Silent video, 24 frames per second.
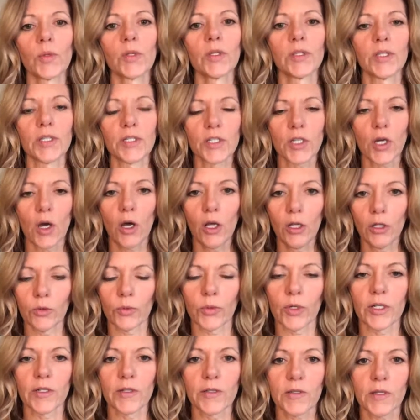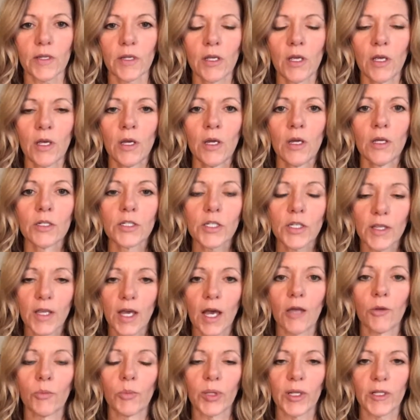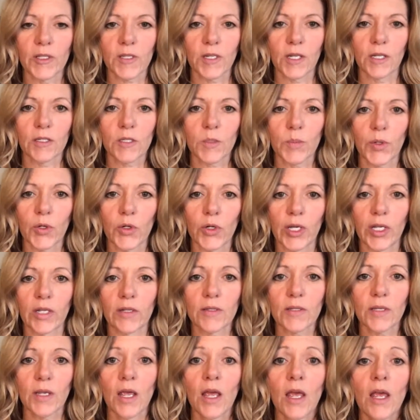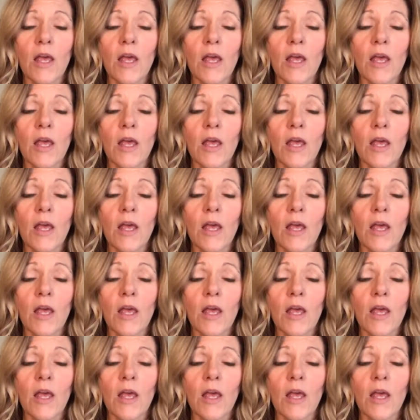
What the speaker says: the tolerance to the unpleasant experience.